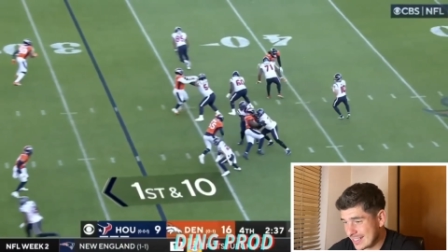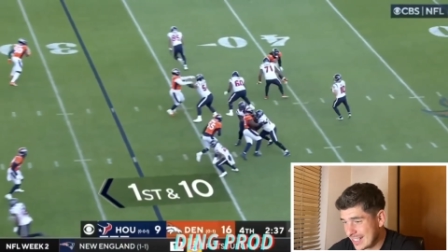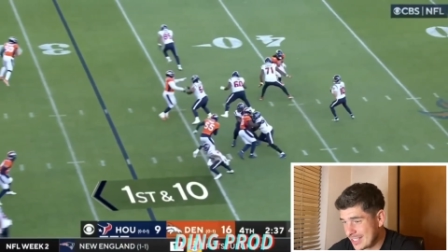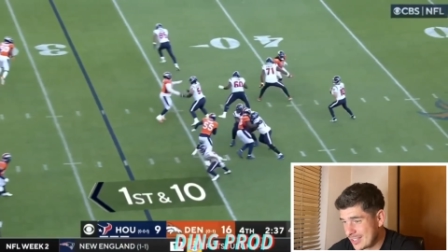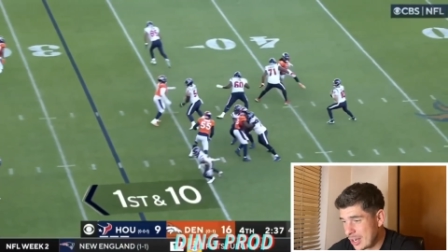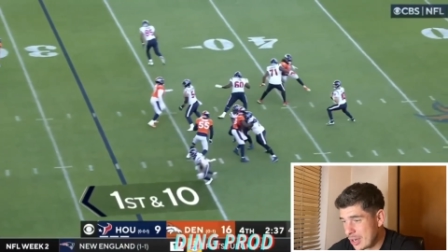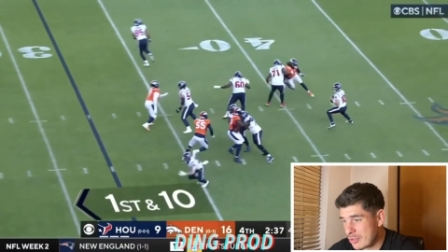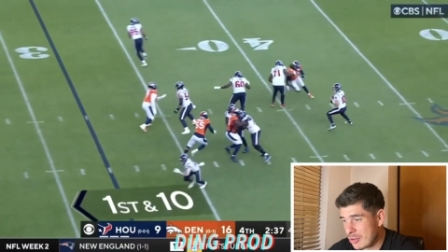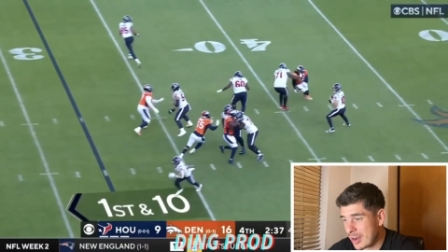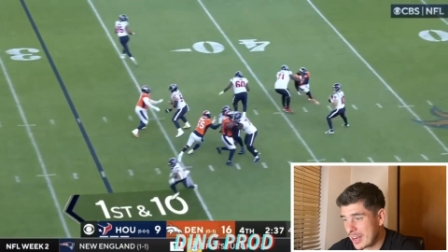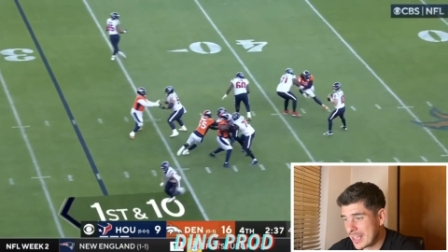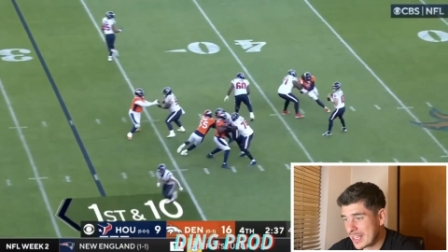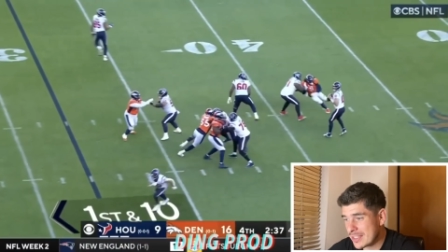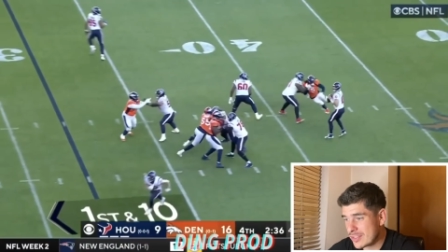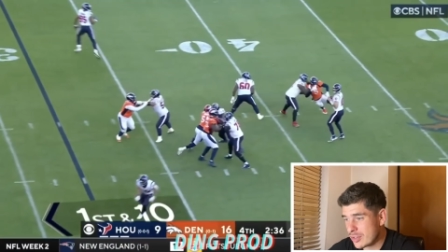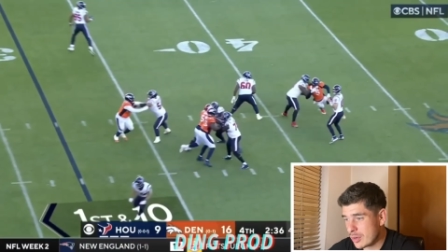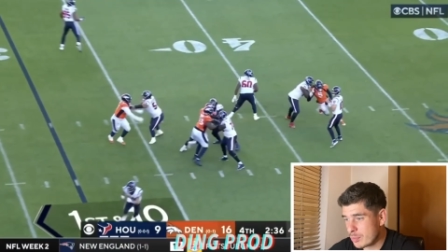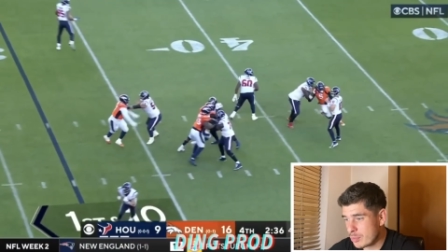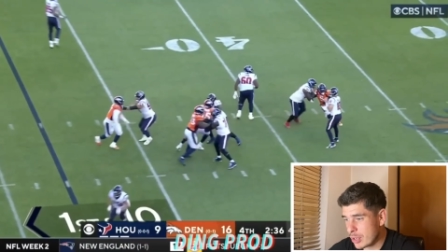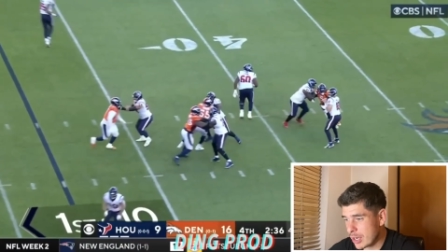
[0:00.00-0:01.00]
That's like running
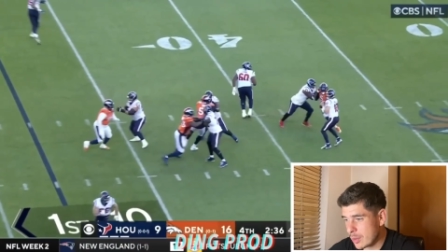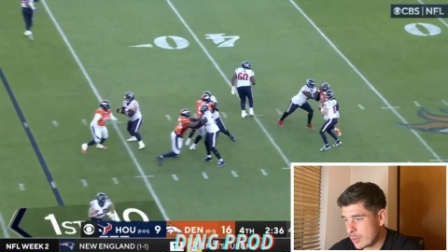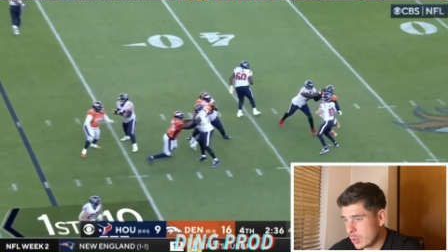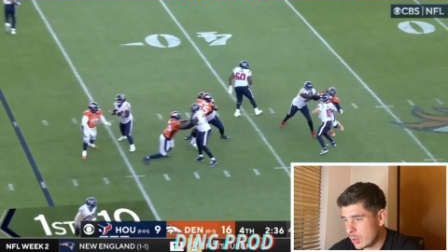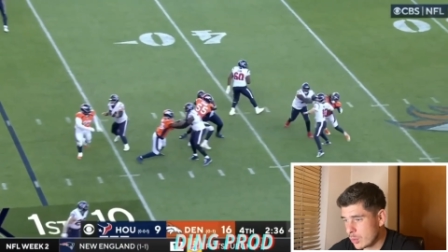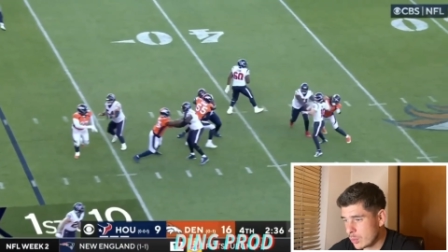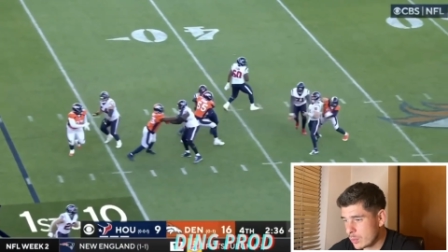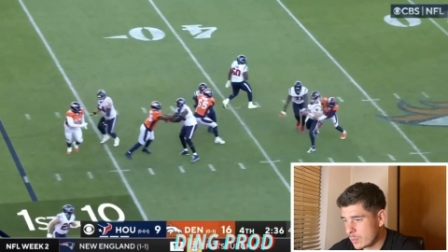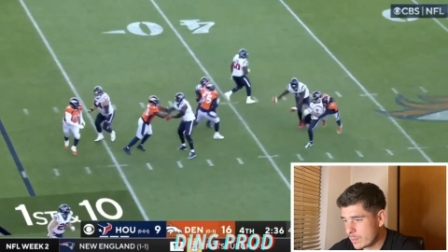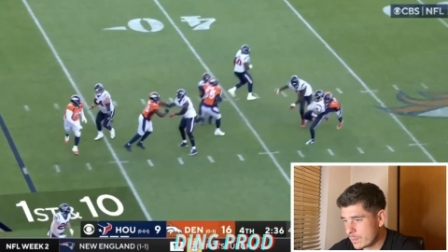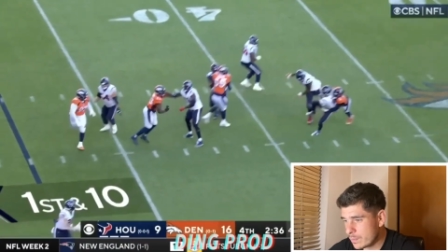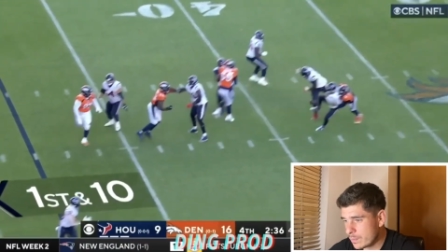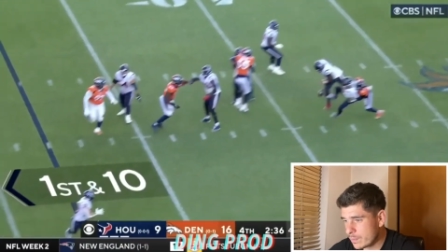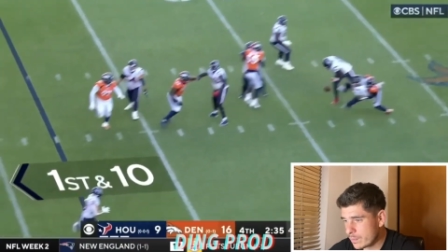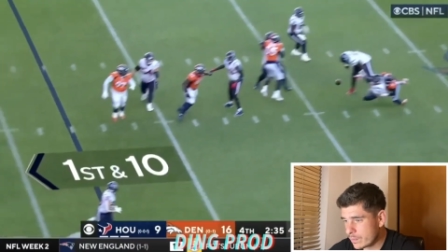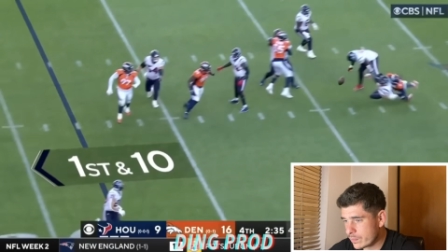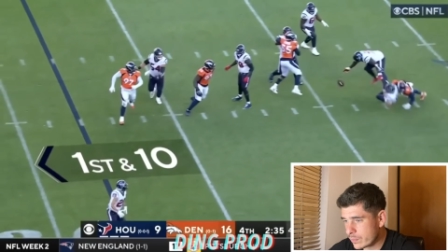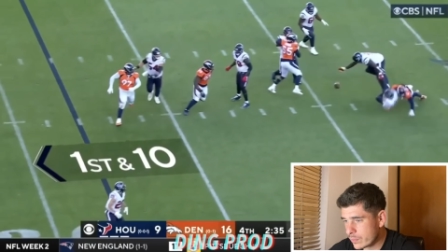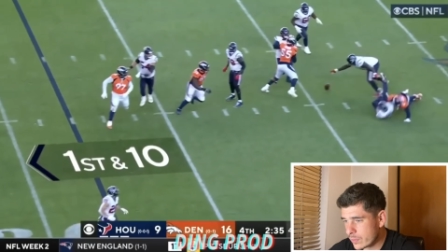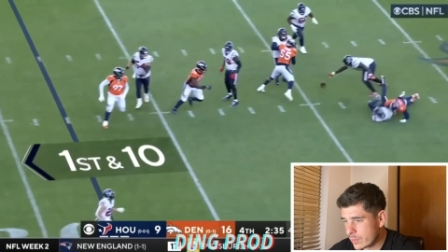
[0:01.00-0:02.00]
into a brick wall.
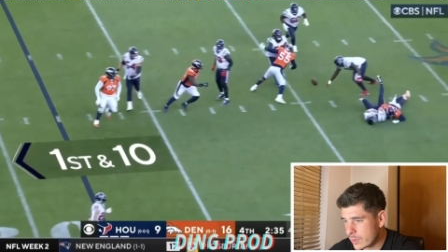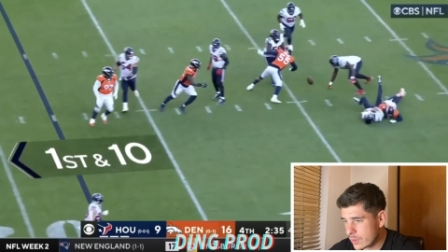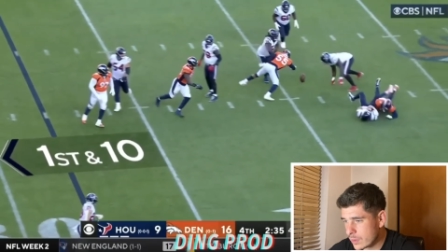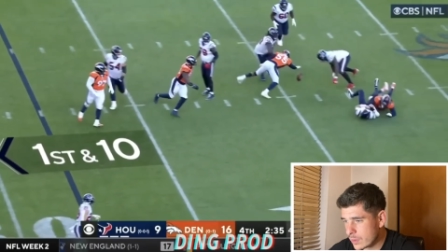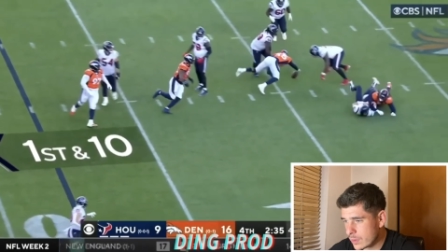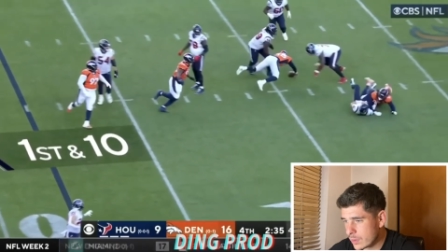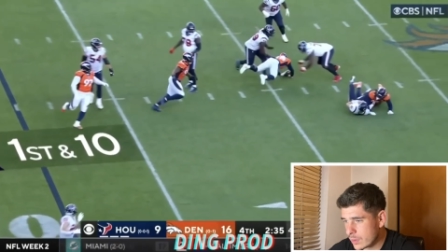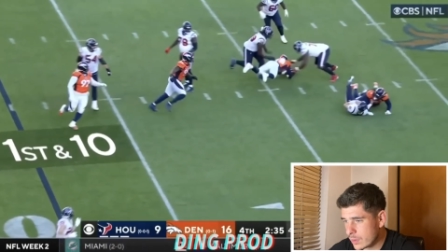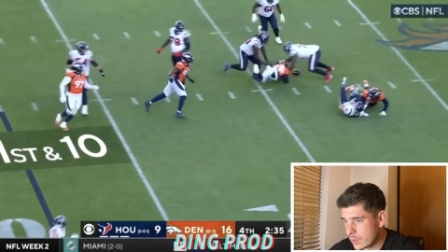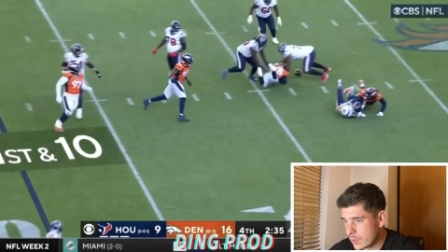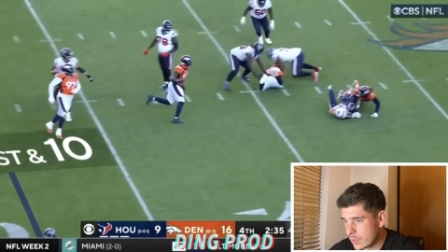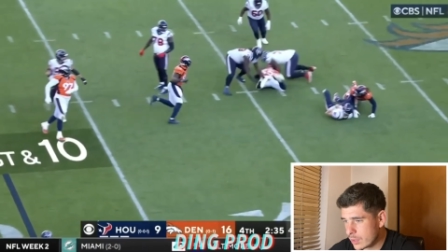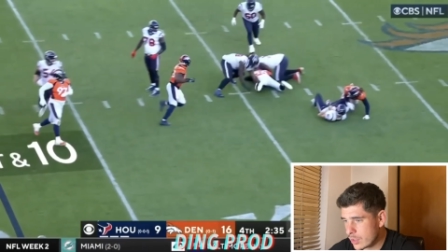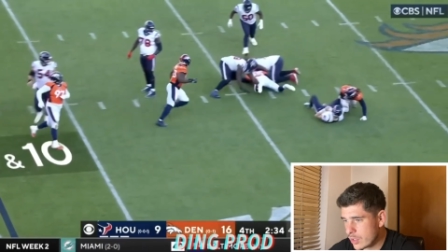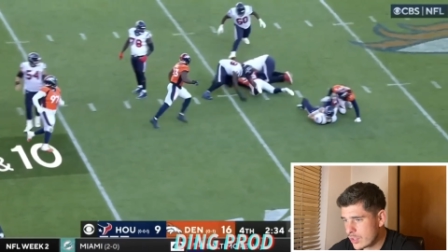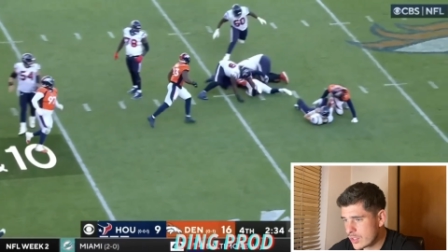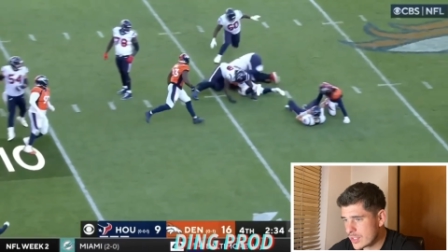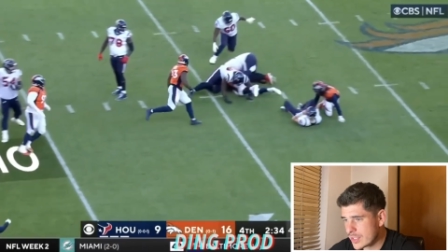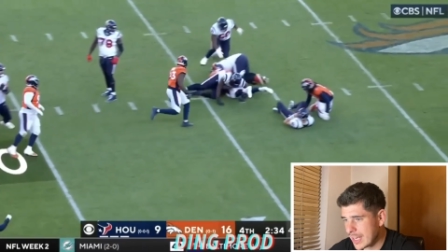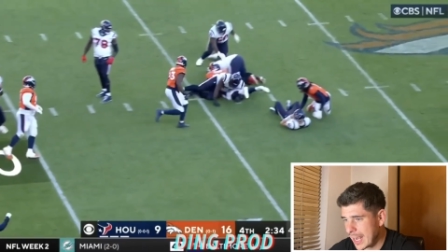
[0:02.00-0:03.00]

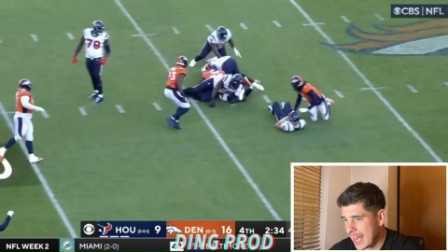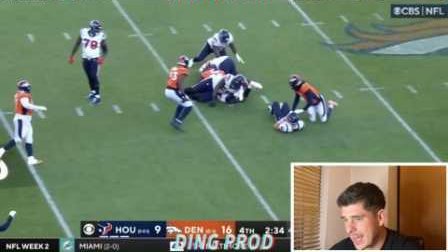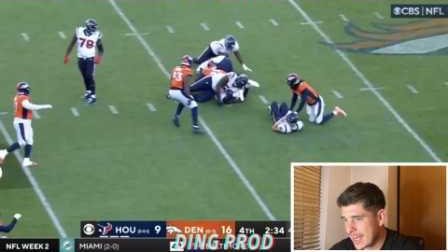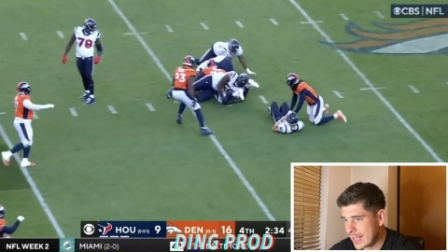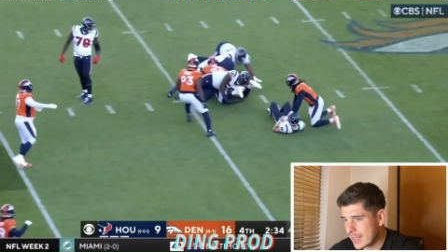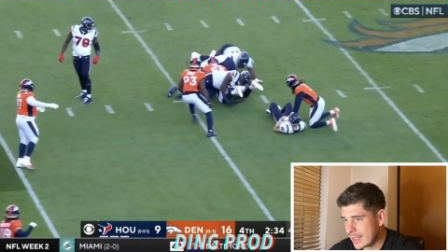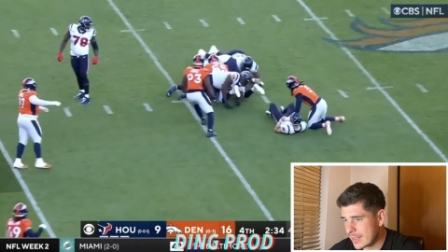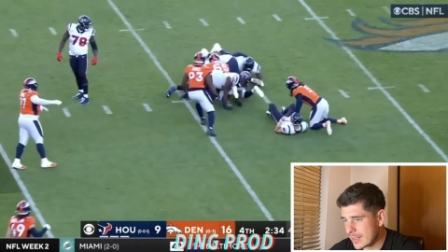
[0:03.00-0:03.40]
Good sack.